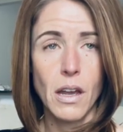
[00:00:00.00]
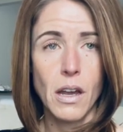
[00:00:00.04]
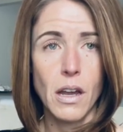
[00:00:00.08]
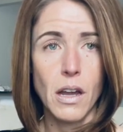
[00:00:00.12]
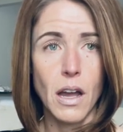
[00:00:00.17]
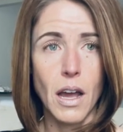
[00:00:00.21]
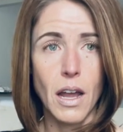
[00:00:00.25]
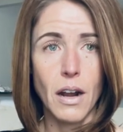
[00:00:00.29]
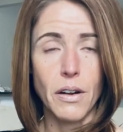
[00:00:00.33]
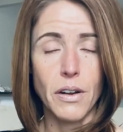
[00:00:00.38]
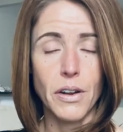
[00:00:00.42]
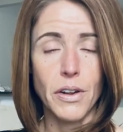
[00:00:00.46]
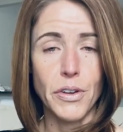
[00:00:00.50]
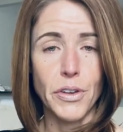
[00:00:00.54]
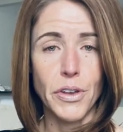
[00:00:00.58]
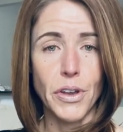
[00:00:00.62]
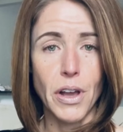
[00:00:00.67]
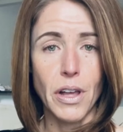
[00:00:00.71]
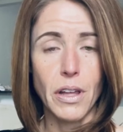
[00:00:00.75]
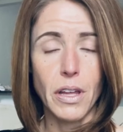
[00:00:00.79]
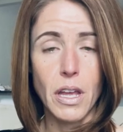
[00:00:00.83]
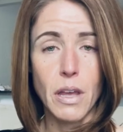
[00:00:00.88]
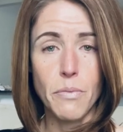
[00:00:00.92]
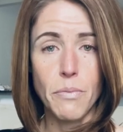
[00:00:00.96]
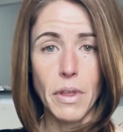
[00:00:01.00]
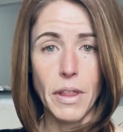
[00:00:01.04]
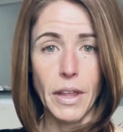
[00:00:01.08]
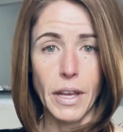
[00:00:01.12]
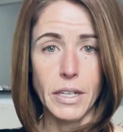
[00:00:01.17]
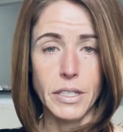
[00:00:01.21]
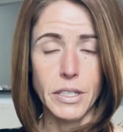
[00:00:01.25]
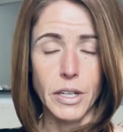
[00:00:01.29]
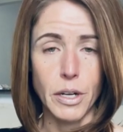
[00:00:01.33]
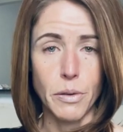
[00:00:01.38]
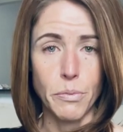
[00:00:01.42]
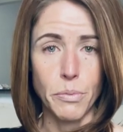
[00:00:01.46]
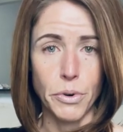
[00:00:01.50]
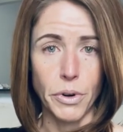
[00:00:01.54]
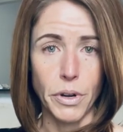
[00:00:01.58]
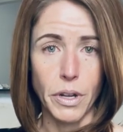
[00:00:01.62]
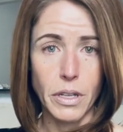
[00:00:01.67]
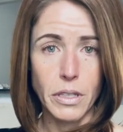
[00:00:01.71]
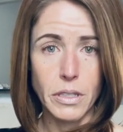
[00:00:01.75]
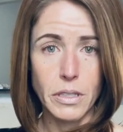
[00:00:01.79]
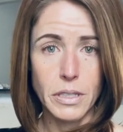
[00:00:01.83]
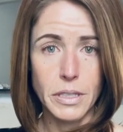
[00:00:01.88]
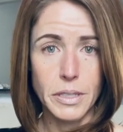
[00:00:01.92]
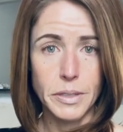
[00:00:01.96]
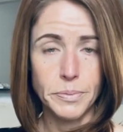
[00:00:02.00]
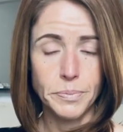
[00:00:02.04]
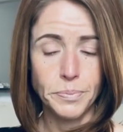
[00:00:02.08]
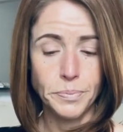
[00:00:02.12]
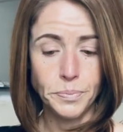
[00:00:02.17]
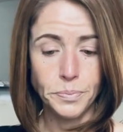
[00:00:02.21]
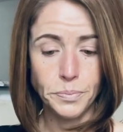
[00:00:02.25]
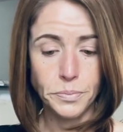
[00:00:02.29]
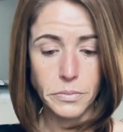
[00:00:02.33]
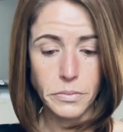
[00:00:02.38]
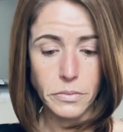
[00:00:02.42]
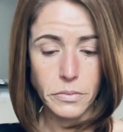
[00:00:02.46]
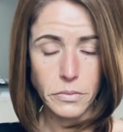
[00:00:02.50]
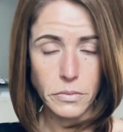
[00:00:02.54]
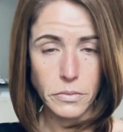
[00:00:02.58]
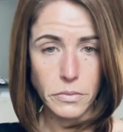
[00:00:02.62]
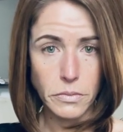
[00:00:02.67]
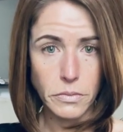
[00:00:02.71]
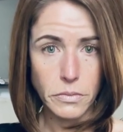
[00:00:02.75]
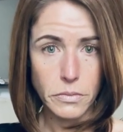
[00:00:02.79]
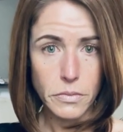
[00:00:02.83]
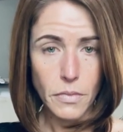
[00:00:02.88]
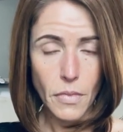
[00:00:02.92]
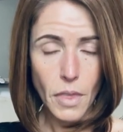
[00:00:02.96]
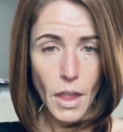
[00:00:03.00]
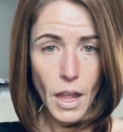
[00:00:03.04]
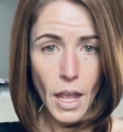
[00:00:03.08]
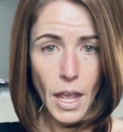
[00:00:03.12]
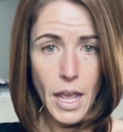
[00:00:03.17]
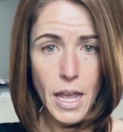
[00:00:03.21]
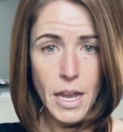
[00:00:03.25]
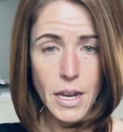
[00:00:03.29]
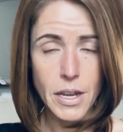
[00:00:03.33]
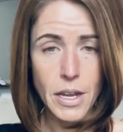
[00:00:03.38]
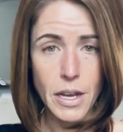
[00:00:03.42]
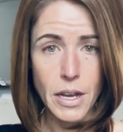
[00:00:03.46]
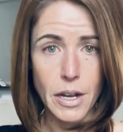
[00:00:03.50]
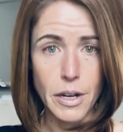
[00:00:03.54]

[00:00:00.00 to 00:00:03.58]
I don't know, y'all, it hit me like a ton of bricks. And